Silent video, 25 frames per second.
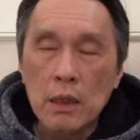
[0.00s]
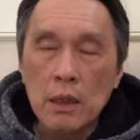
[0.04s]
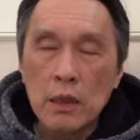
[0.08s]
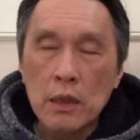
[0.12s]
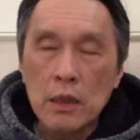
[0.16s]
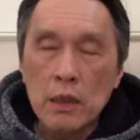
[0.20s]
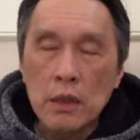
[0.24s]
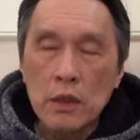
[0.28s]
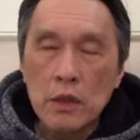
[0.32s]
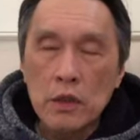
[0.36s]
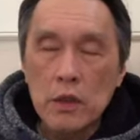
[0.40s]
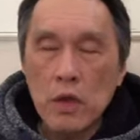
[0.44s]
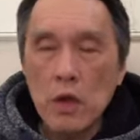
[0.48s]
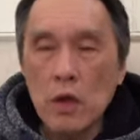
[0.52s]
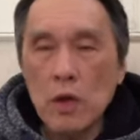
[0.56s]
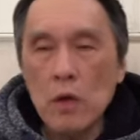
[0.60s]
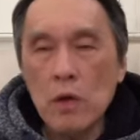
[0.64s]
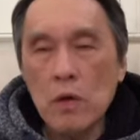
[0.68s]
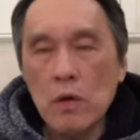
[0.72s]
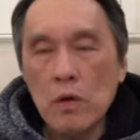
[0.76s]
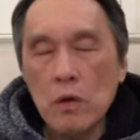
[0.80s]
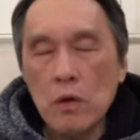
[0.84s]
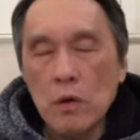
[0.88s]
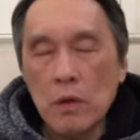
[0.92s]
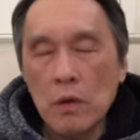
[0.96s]

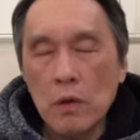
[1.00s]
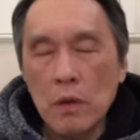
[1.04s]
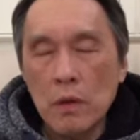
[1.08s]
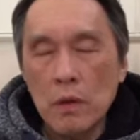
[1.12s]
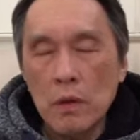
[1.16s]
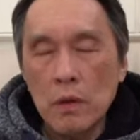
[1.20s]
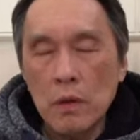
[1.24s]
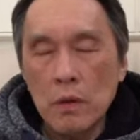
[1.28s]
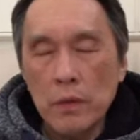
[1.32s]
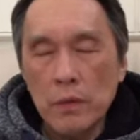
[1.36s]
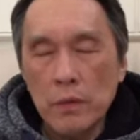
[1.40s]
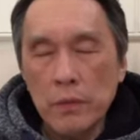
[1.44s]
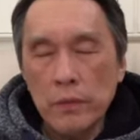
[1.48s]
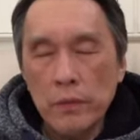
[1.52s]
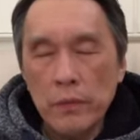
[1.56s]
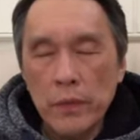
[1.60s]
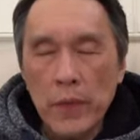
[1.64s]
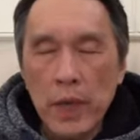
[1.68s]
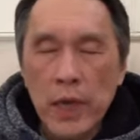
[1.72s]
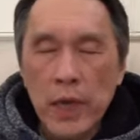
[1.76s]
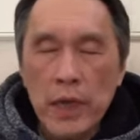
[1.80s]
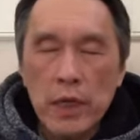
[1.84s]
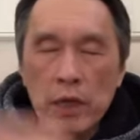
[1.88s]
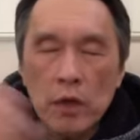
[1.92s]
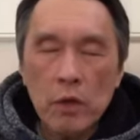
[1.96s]
So,
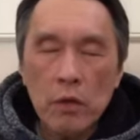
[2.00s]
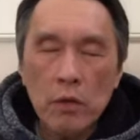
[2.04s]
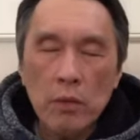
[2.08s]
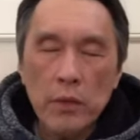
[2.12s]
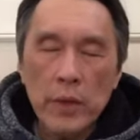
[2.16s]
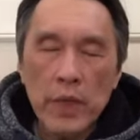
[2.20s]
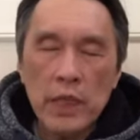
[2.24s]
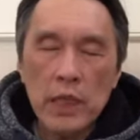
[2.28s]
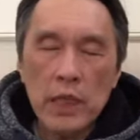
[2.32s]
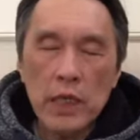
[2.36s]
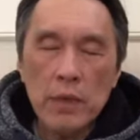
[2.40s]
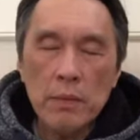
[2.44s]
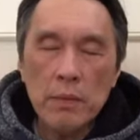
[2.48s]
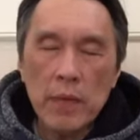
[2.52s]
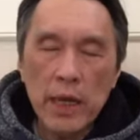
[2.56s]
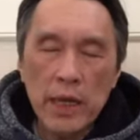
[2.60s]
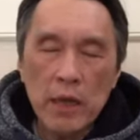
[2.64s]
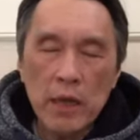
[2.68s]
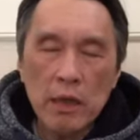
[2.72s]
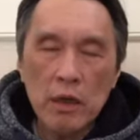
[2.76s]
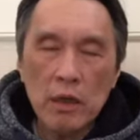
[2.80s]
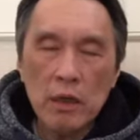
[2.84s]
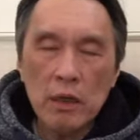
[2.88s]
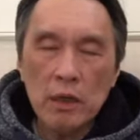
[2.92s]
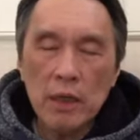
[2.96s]
I know many
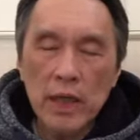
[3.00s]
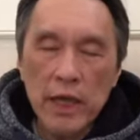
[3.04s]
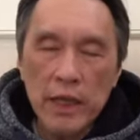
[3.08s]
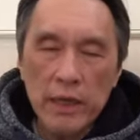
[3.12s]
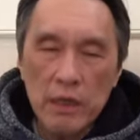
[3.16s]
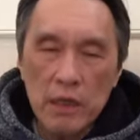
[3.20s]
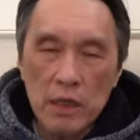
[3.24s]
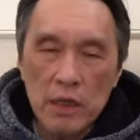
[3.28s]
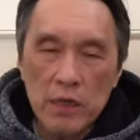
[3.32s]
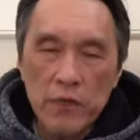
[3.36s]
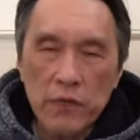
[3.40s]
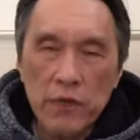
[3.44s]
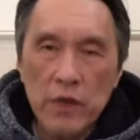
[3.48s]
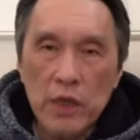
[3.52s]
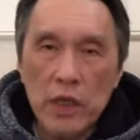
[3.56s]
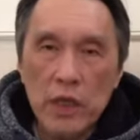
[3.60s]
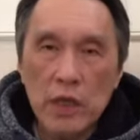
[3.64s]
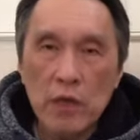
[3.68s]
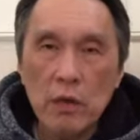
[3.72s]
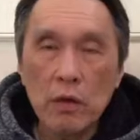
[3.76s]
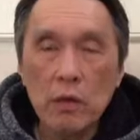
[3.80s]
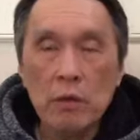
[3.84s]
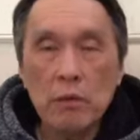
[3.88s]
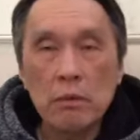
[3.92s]
might not like this video.